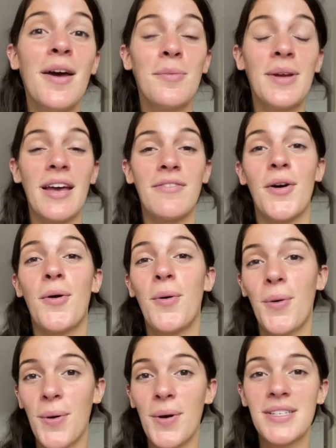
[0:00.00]
We have a
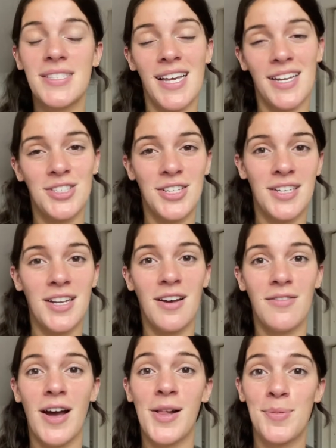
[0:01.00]
whole section
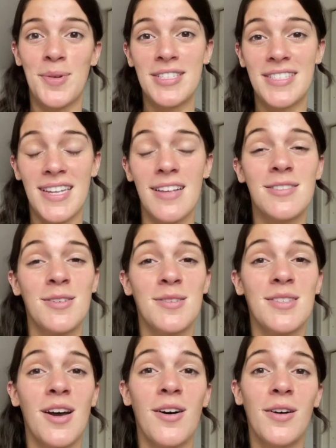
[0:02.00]
of Halloween
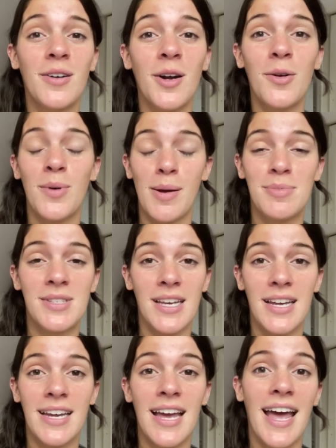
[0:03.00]
stencils on our
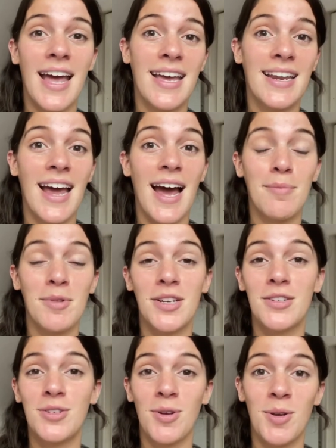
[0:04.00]
website and I'm
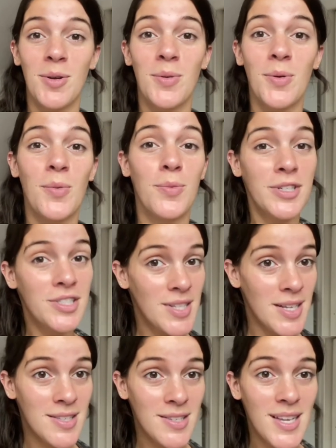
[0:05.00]
going to show you which
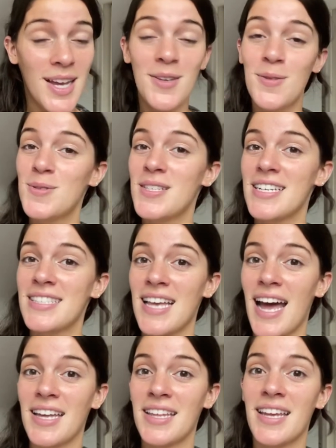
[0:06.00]
stencils I used
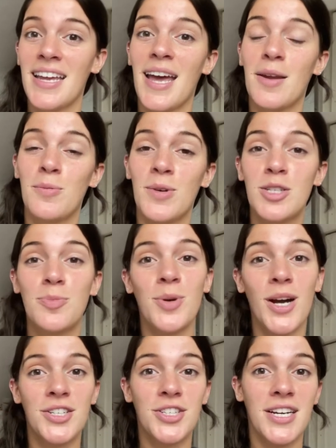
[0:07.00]
exactly and which
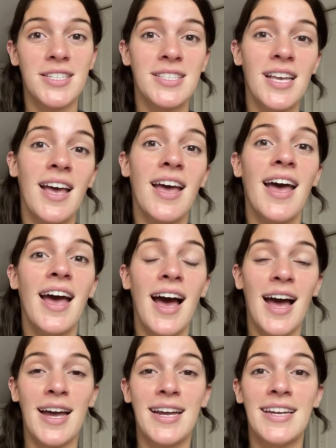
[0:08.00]
projects
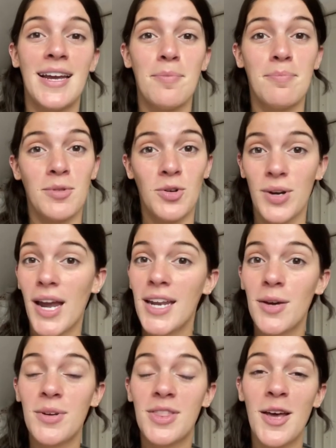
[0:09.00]
I
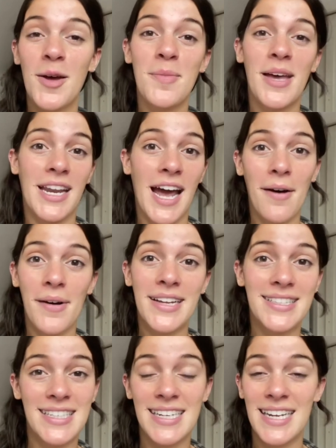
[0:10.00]
created with them and how
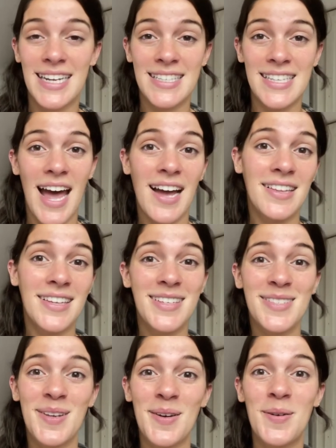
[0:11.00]
I did it exactly.
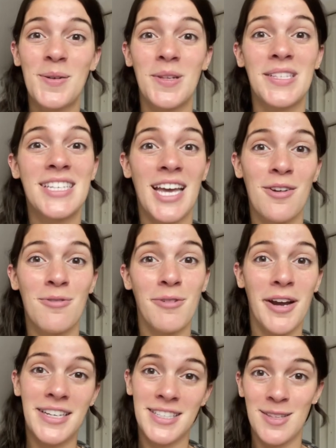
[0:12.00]
So let's get
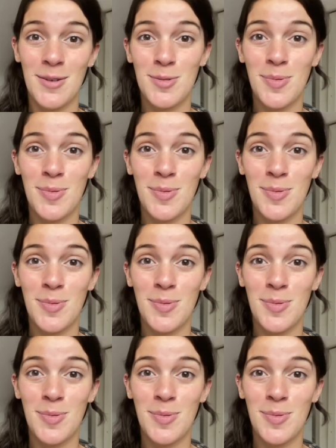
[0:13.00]
right into those